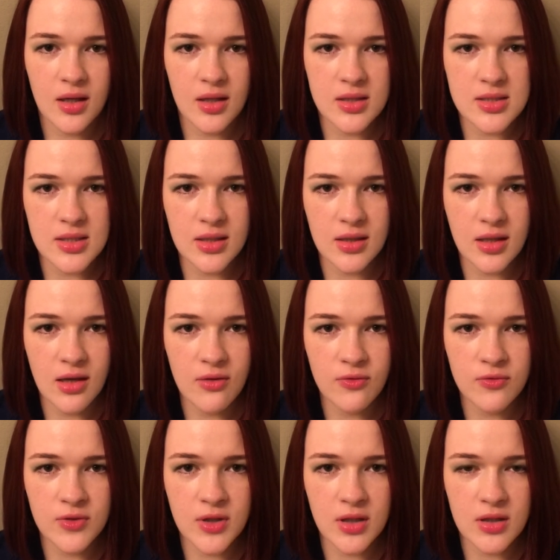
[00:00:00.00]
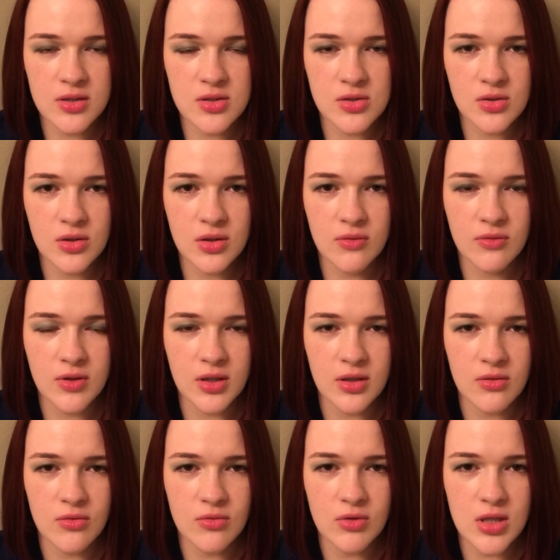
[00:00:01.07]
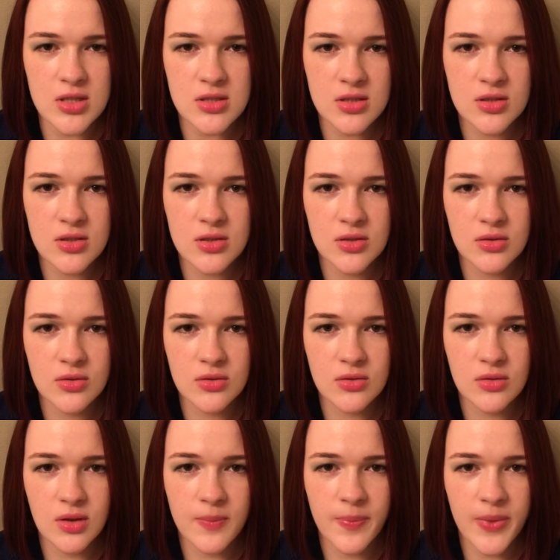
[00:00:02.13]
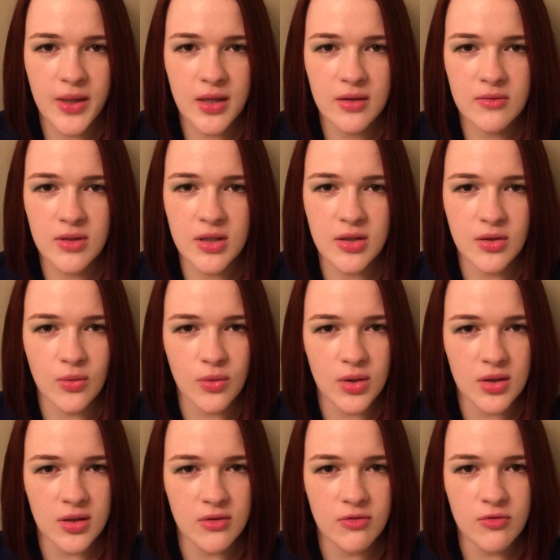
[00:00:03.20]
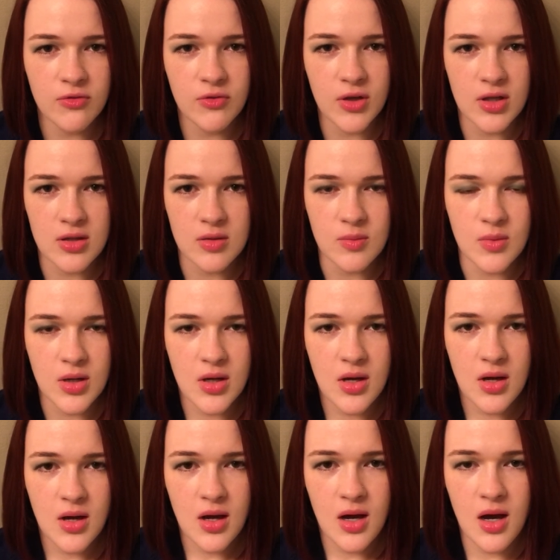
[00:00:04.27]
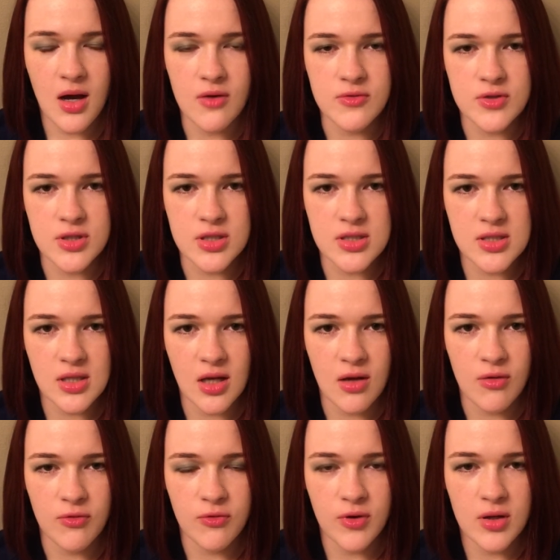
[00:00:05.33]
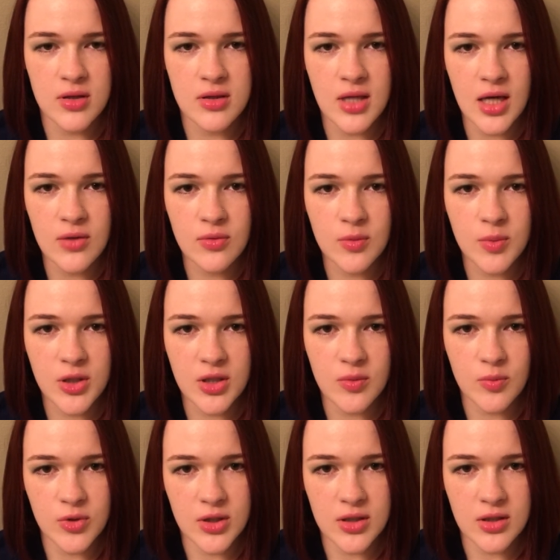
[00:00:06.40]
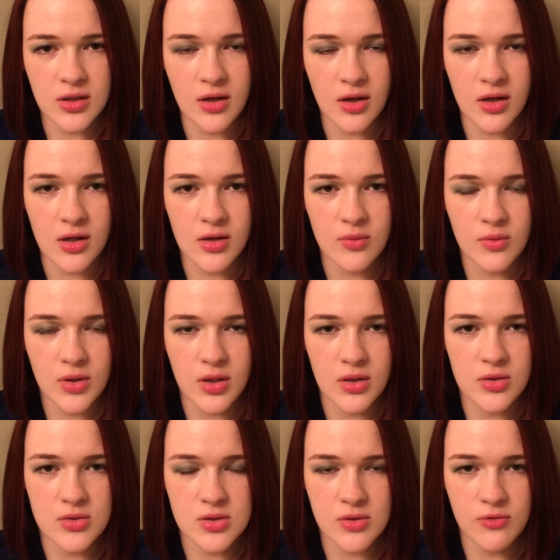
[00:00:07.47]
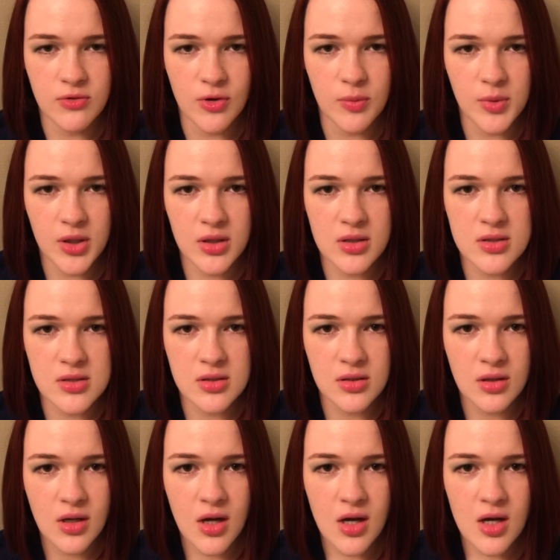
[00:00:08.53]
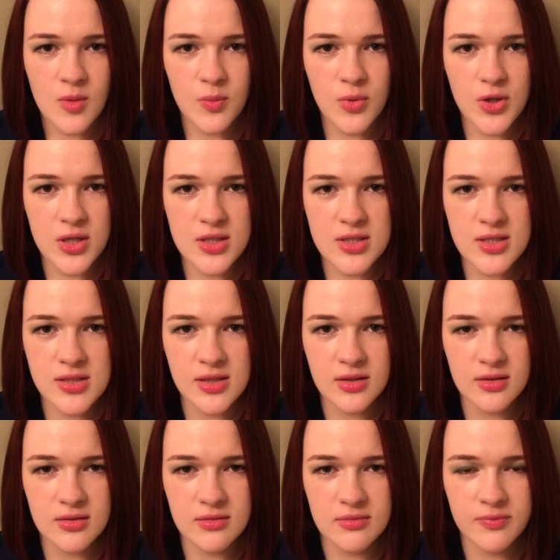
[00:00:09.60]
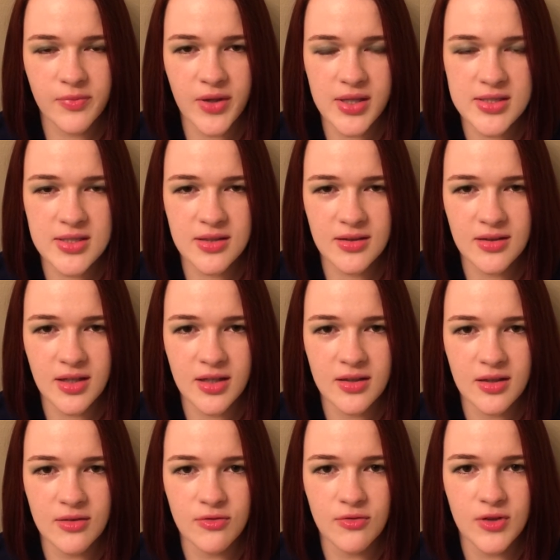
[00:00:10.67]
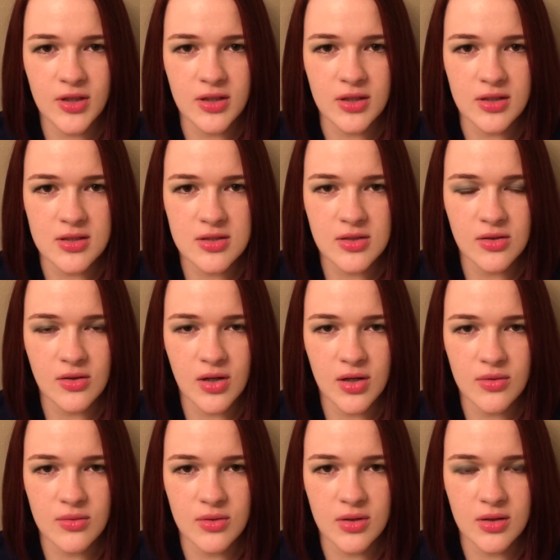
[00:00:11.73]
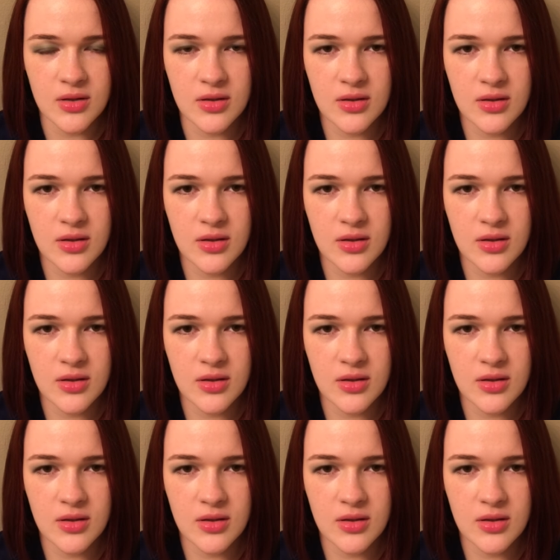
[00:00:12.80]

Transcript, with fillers: is it left sort of a residue, kind of like an oily film after itself. That would be completely gone when I use the foaming cleanser, but it's still, I didn't like that feeling, so I would